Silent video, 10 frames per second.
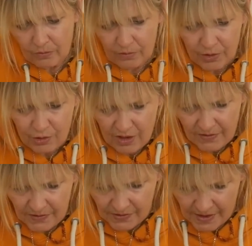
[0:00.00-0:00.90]
Let's try
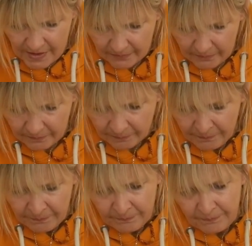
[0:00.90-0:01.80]
this step.
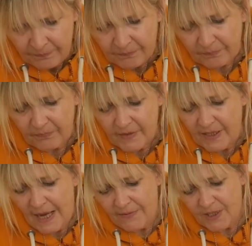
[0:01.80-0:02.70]

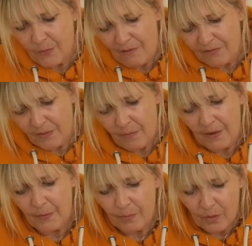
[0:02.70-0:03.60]
Yeah, they do everything by
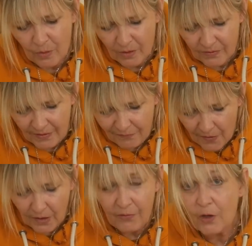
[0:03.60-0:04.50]
the book. They
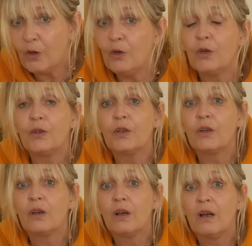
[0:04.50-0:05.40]
follow the herd.
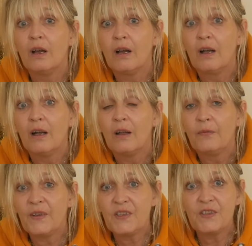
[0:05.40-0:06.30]

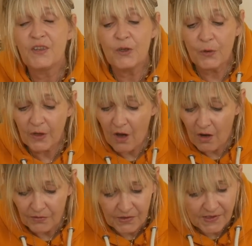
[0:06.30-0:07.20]
This is another
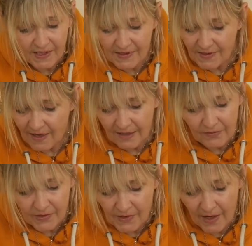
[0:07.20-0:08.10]
card that's saying exactly
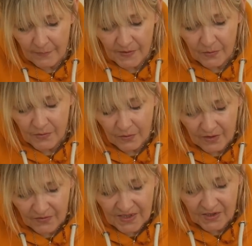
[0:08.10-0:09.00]
the same. So, so
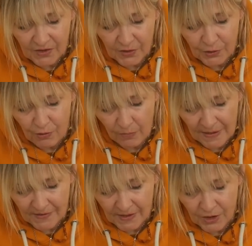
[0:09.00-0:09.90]
this is a strong
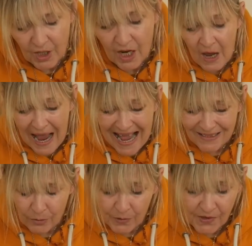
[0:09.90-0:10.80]
message,
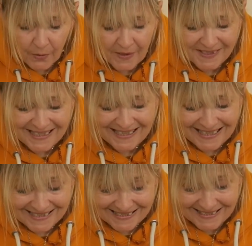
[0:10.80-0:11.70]
and also it's
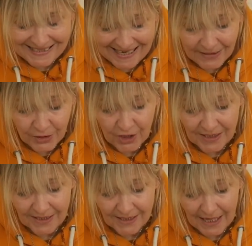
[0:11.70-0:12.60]
it's in the energy
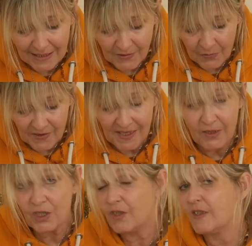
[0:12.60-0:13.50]
today. So this
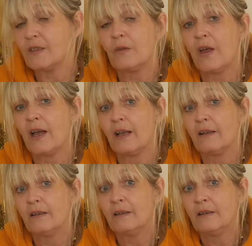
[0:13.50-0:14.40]
energy is still there.
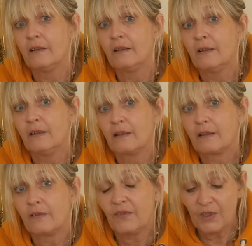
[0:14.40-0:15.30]

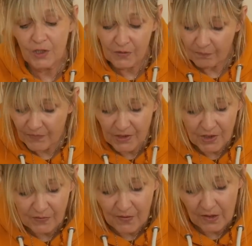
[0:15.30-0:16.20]
They just they
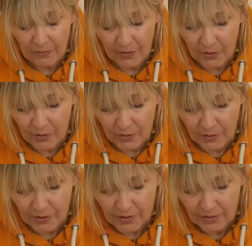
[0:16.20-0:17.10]
just follow the
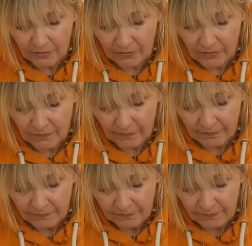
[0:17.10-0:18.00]
herd.
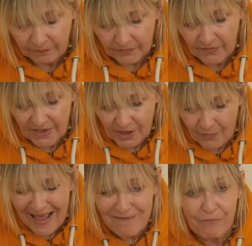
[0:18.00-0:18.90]
They
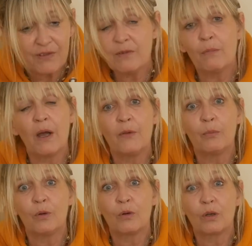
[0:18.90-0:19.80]
do everything by the
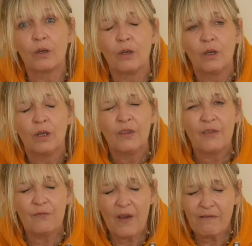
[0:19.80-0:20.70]
book.
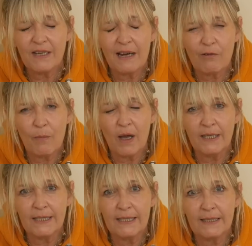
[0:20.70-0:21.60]
They're very
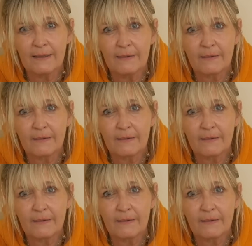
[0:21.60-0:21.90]
narrow-minded.